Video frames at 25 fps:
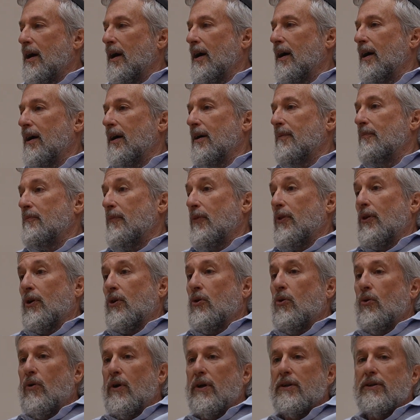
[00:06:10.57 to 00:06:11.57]
The
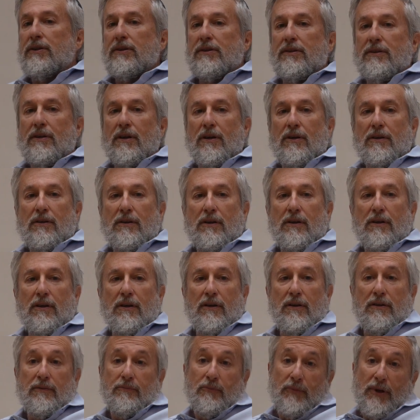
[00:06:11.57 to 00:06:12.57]
courts,
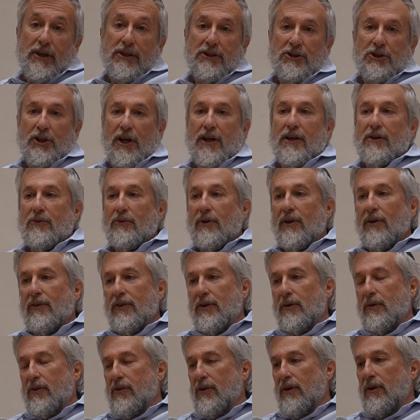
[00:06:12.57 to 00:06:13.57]
in general,
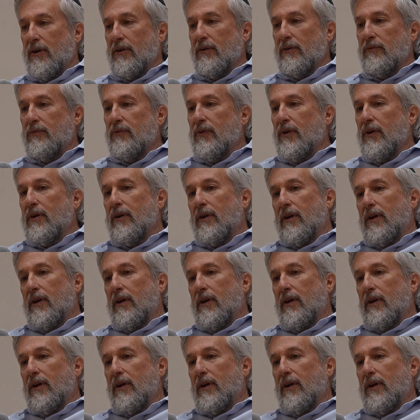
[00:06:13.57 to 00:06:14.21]
they're